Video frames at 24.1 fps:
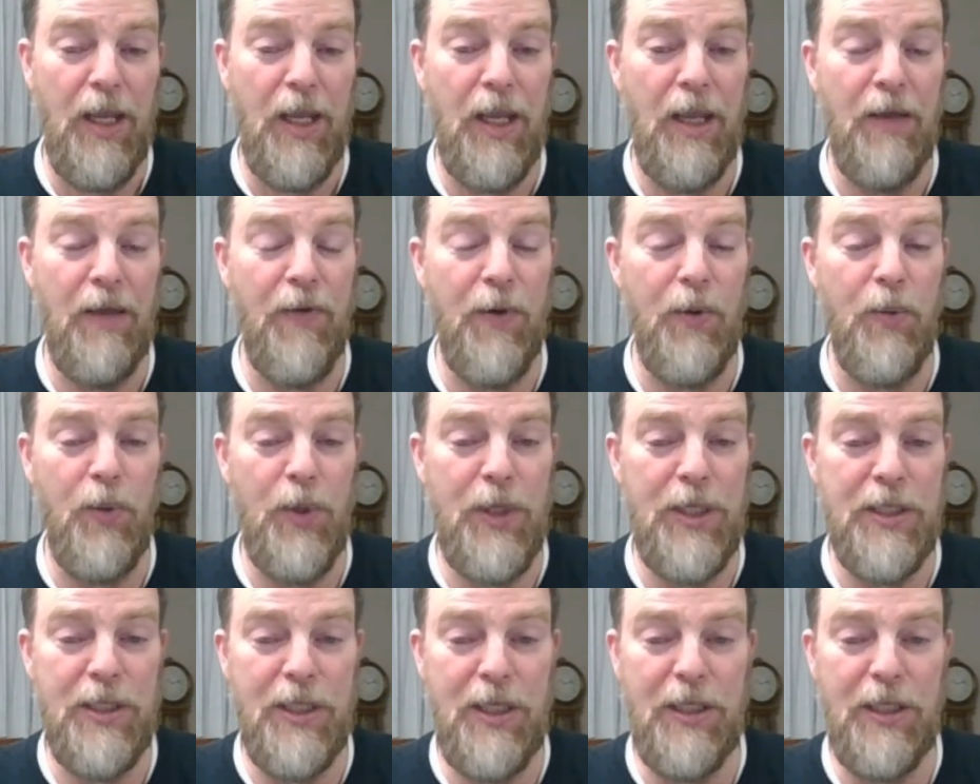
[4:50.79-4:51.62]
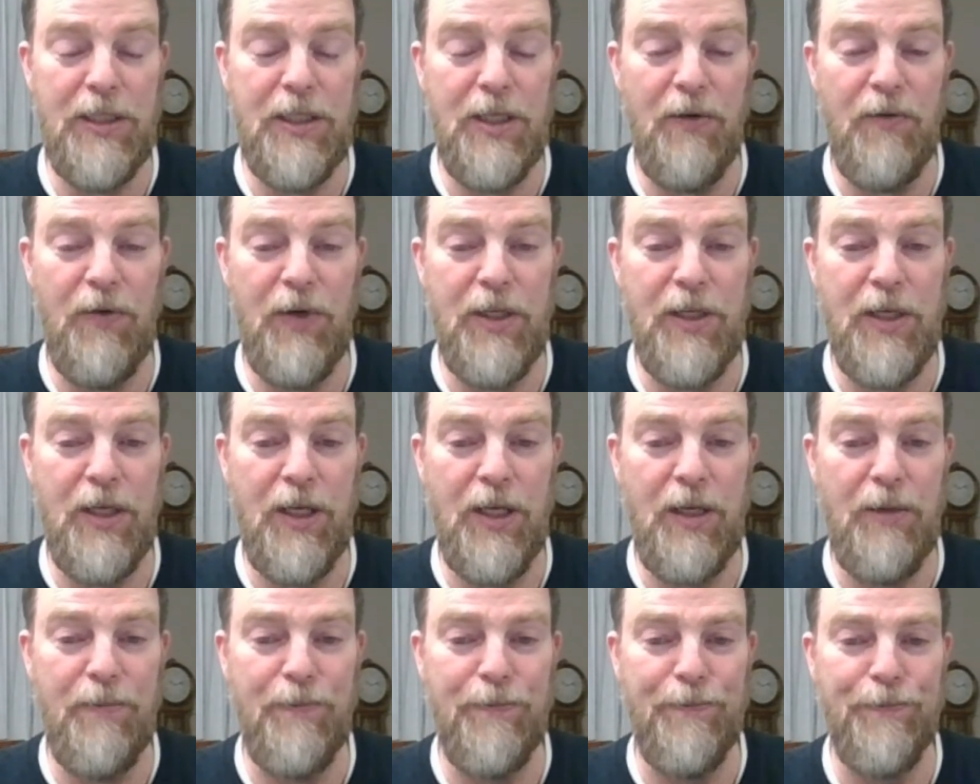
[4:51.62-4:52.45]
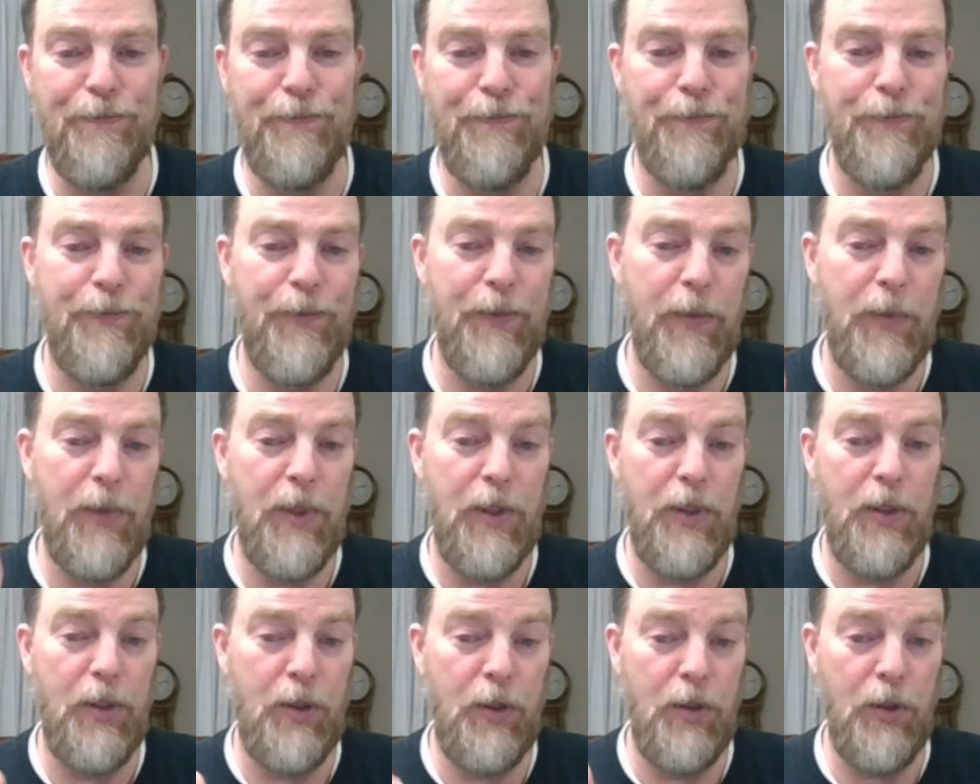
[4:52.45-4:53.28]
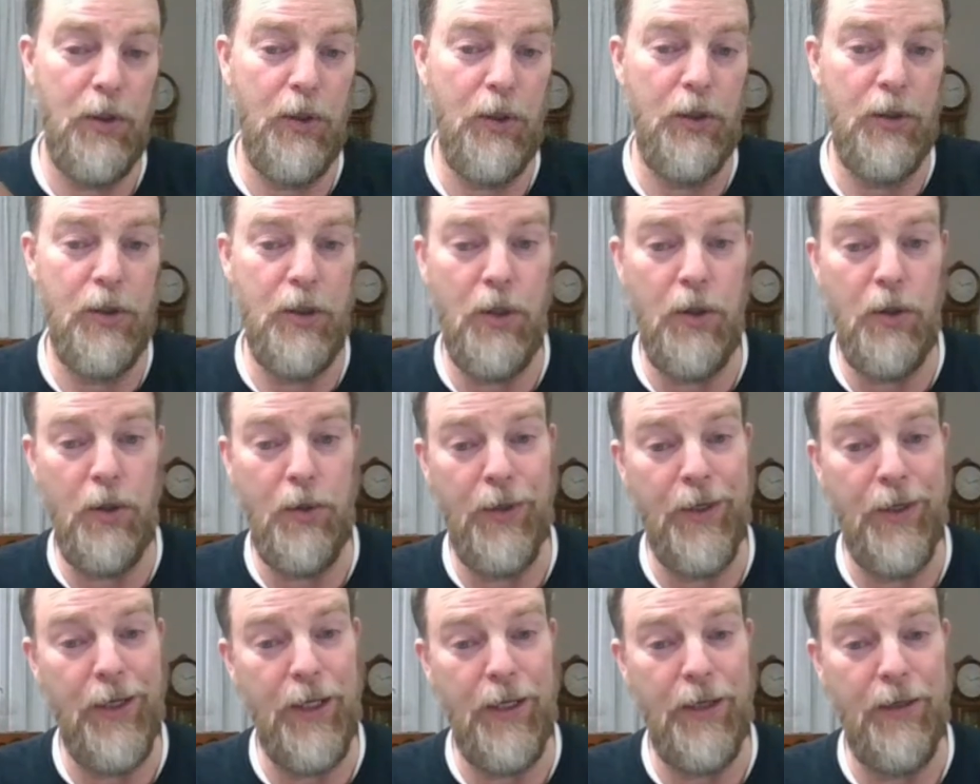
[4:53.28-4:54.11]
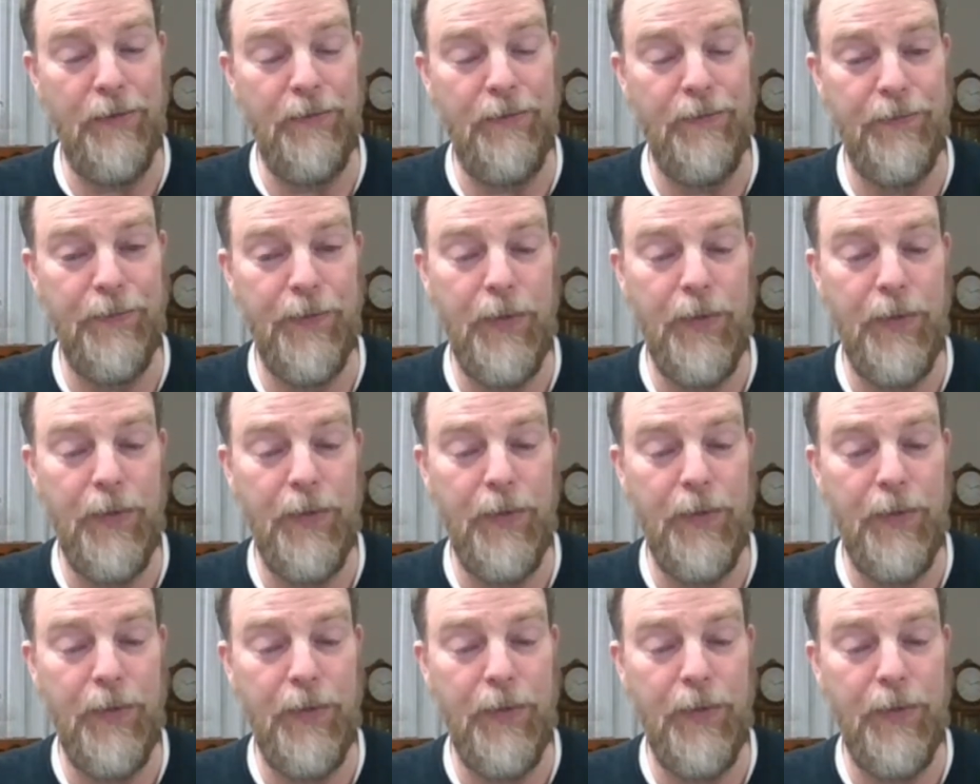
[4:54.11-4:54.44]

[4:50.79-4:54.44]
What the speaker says: If it reseats every time, you're good to go, you're done.